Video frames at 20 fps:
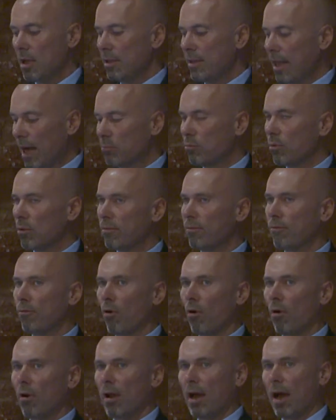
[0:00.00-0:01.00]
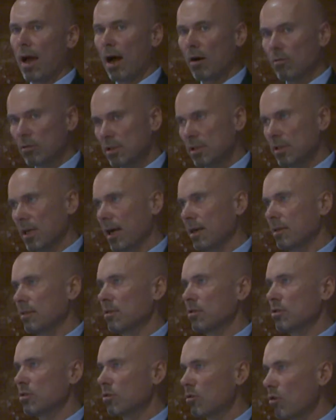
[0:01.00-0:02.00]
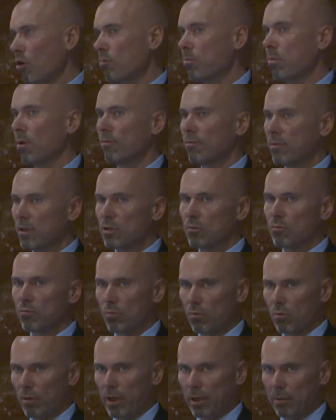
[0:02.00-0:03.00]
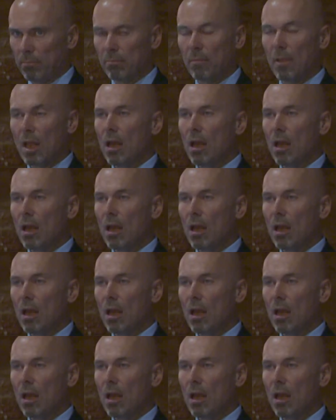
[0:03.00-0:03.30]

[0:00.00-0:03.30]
That would fall outside the scope of this ruling,